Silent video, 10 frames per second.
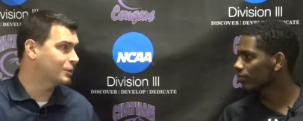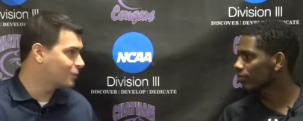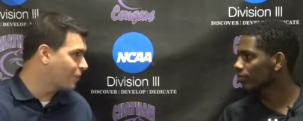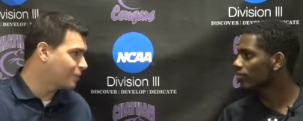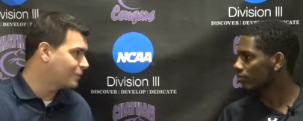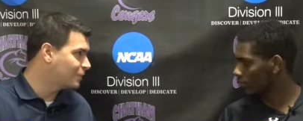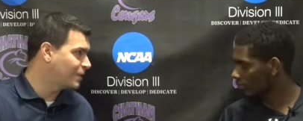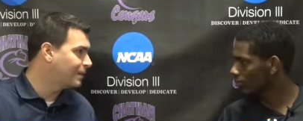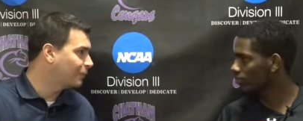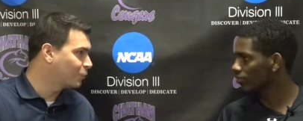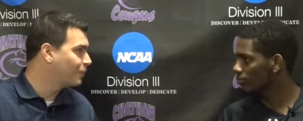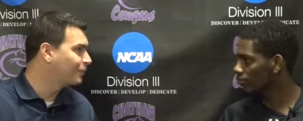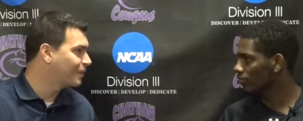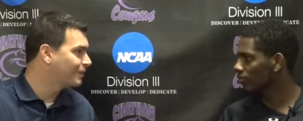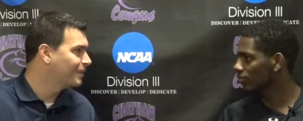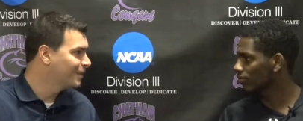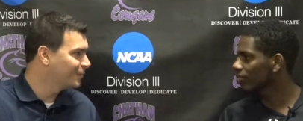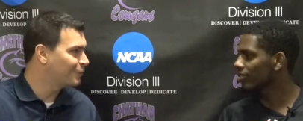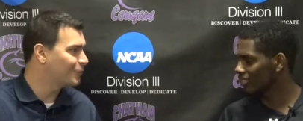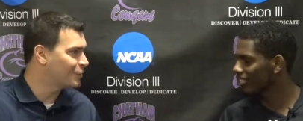Speaker 1: starters, same group from
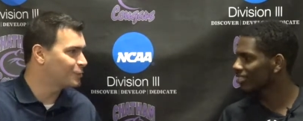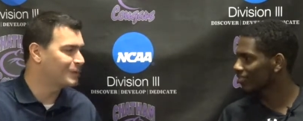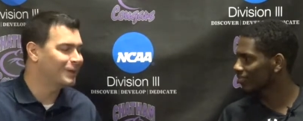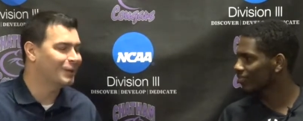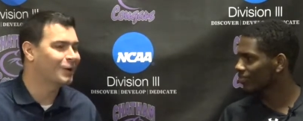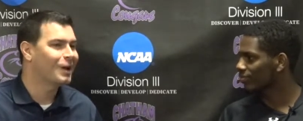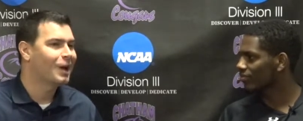your freshman year.